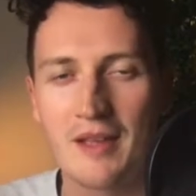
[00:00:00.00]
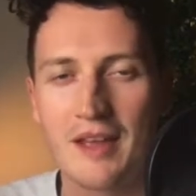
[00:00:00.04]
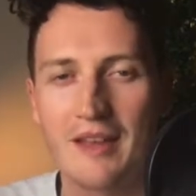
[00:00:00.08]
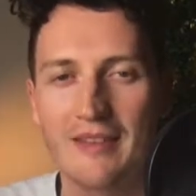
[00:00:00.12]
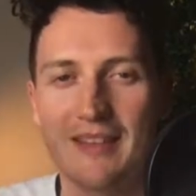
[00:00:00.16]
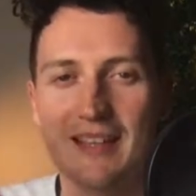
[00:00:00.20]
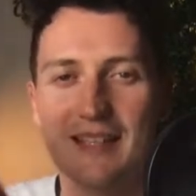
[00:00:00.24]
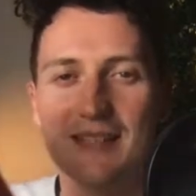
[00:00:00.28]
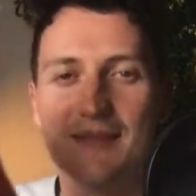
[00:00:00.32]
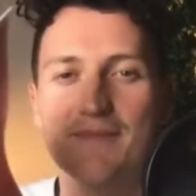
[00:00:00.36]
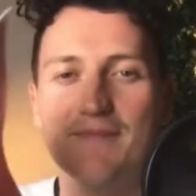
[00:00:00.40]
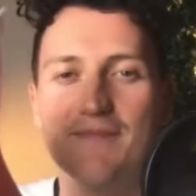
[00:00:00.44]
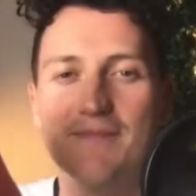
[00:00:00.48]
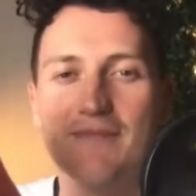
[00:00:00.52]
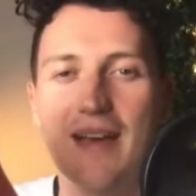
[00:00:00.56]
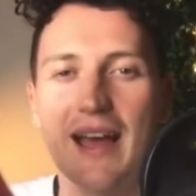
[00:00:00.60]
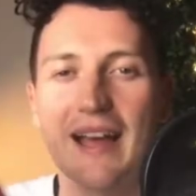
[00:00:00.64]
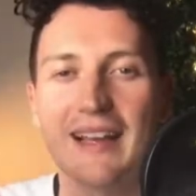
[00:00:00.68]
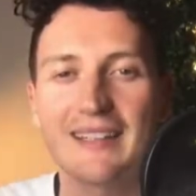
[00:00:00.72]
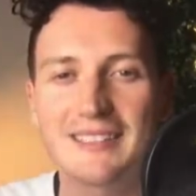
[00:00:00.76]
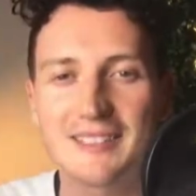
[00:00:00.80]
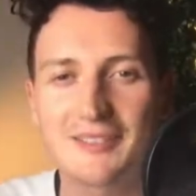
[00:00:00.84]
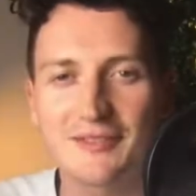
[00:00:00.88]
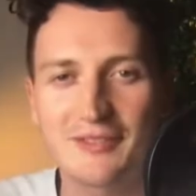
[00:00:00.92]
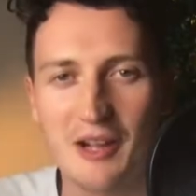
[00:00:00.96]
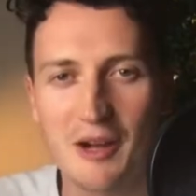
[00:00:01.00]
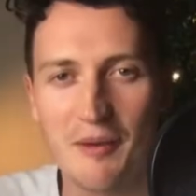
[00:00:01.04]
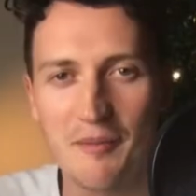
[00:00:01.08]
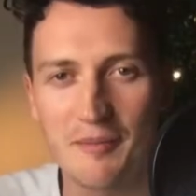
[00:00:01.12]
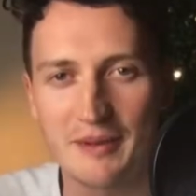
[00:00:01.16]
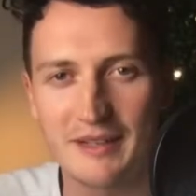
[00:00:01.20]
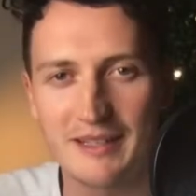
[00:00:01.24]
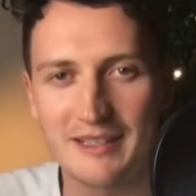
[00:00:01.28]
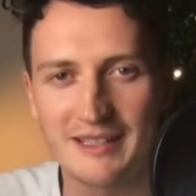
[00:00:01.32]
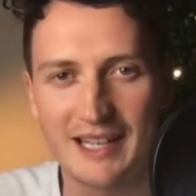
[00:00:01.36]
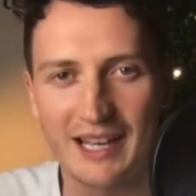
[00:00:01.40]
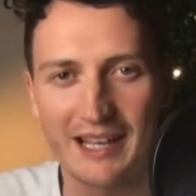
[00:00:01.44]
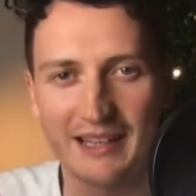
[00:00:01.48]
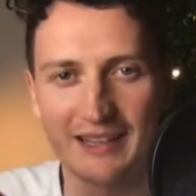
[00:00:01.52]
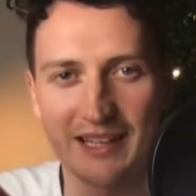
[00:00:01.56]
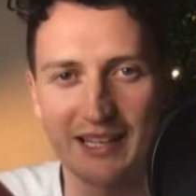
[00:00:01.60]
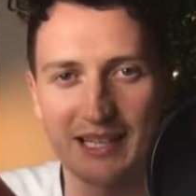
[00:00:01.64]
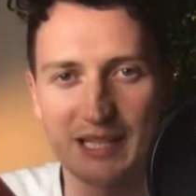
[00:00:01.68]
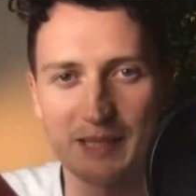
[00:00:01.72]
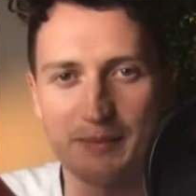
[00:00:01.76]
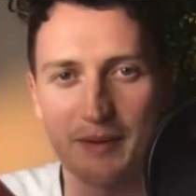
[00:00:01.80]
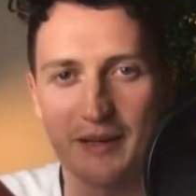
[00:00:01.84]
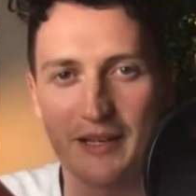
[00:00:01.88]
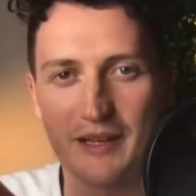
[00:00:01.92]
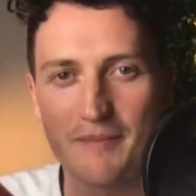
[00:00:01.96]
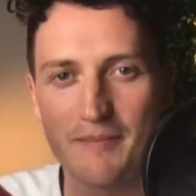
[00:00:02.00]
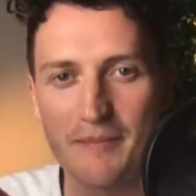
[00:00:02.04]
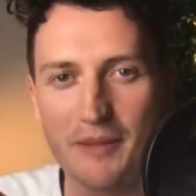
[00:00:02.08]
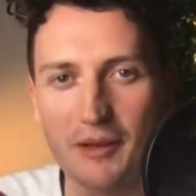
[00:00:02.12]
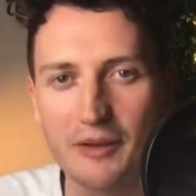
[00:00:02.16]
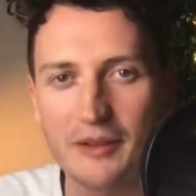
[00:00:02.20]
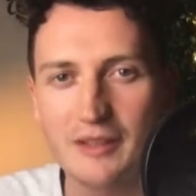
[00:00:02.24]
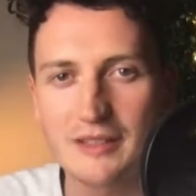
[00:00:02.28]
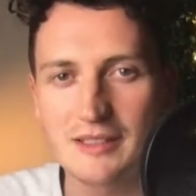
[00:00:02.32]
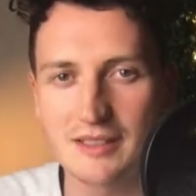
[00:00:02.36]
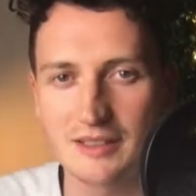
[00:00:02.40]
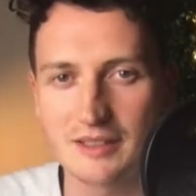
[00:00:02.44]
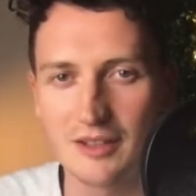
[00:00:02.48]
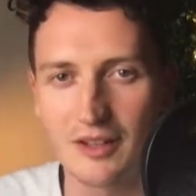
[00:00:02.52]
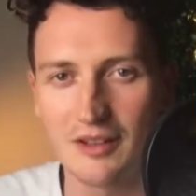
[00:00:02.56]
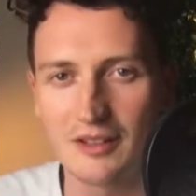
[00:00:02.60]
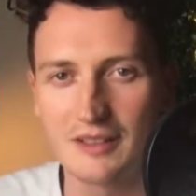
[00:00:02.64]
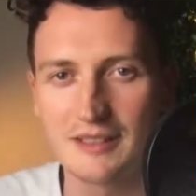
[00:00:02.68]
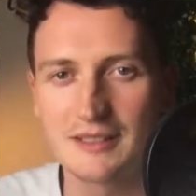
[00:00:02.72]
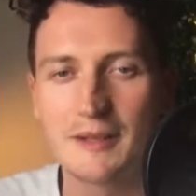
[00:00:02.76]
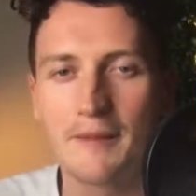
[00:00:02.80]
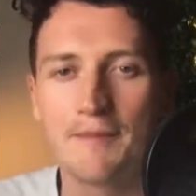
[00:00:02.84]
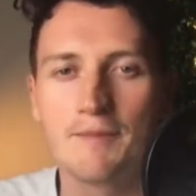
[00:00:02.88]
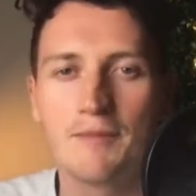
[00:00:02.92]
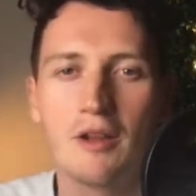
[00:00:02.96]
There's massive companies out there spending millions of dollars